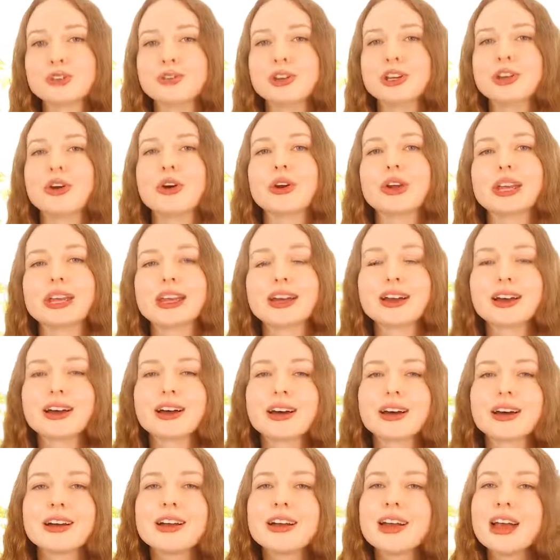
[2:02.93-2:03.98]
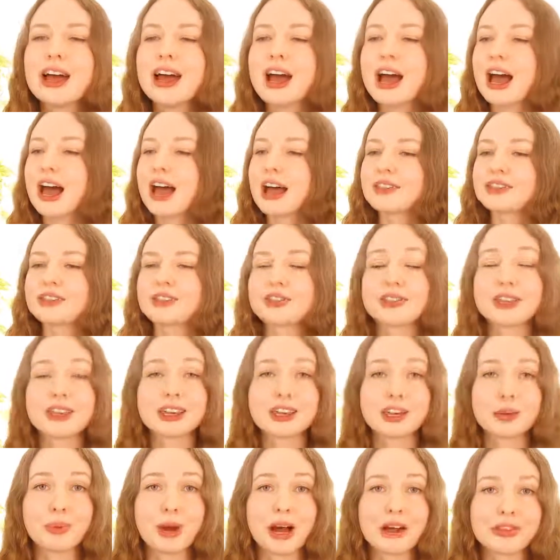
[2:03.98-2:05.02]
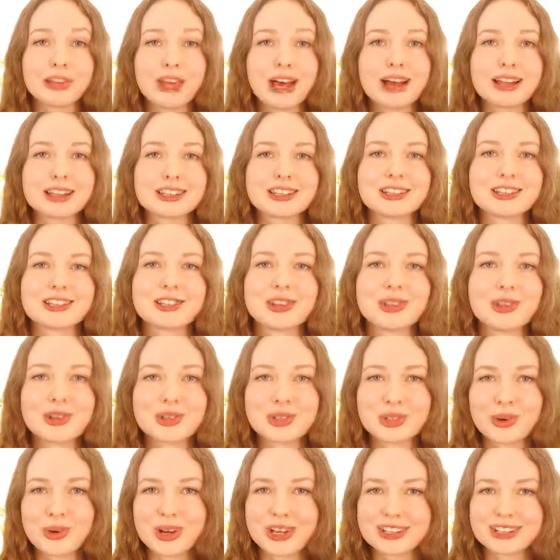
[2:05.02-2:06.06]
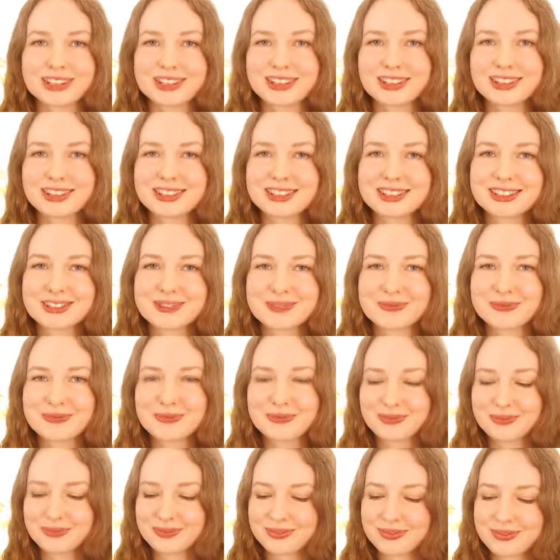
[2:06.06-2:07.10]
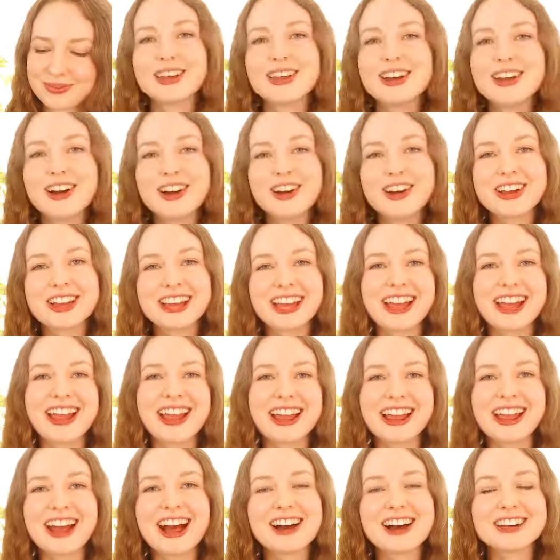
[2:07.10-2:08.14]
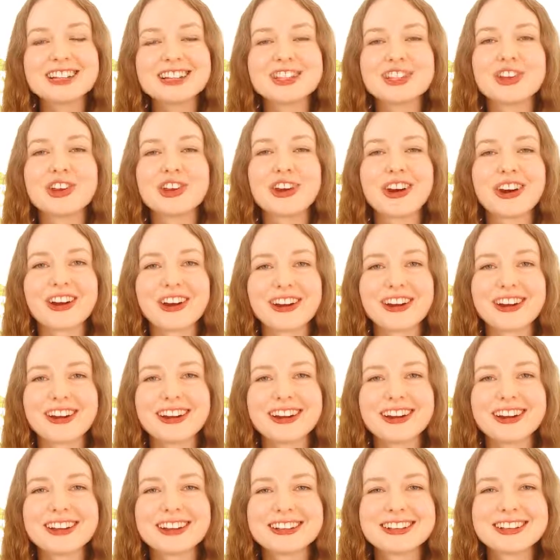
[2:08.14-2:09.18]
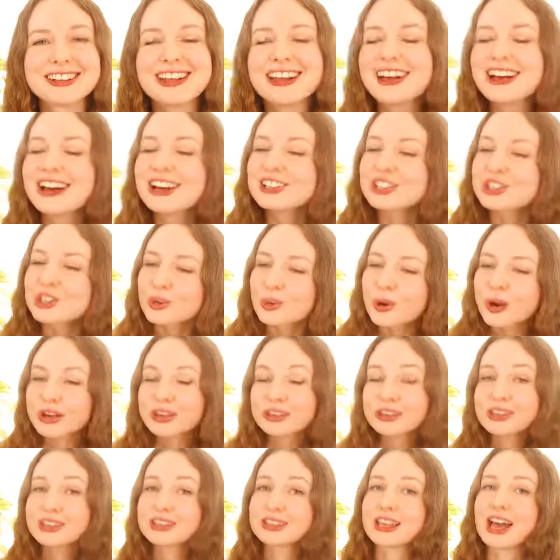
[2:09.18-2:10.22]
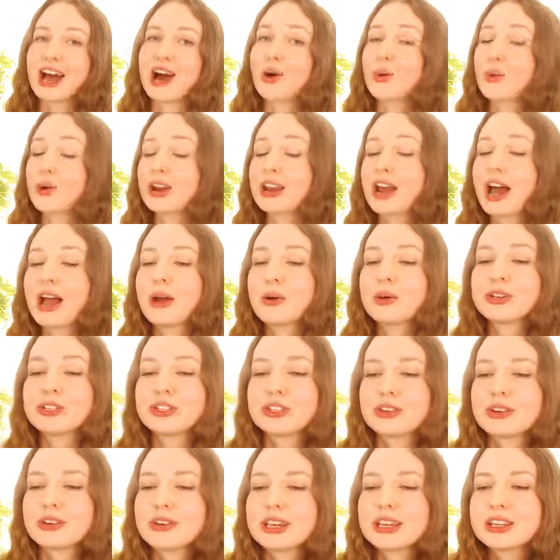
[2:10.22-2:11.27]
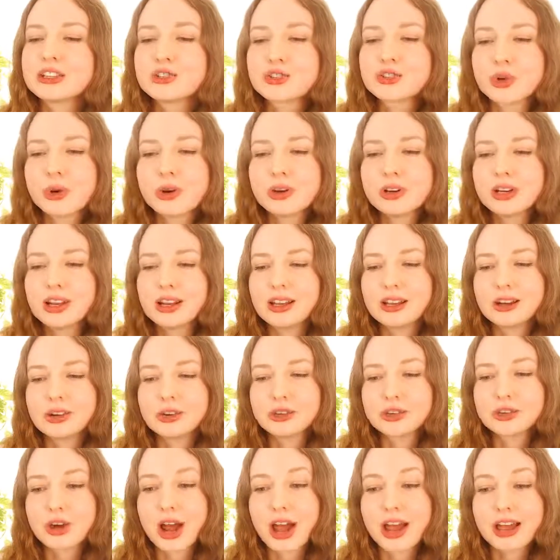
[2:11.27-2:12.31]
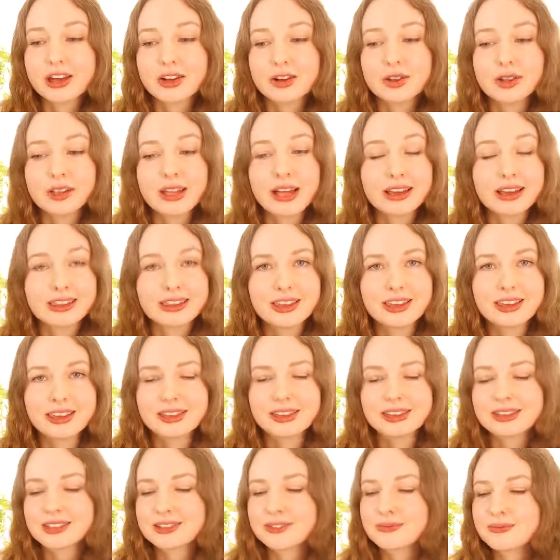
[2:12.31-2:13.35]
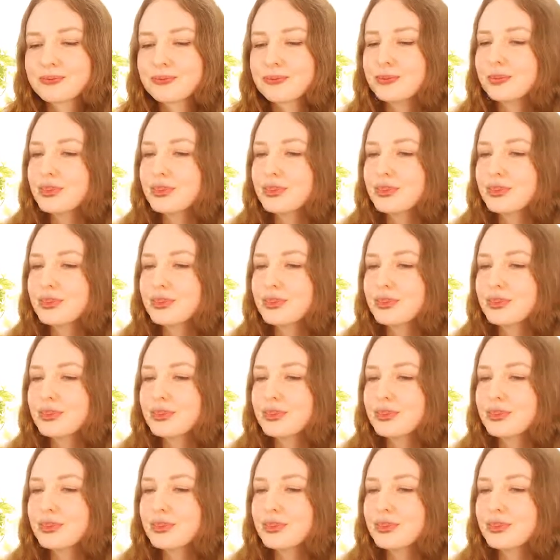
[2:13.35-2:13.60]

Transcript: the video here and think about the answers to those questions. Okay, how did you go? To work this out, what I would do is draw in a little triangle like this.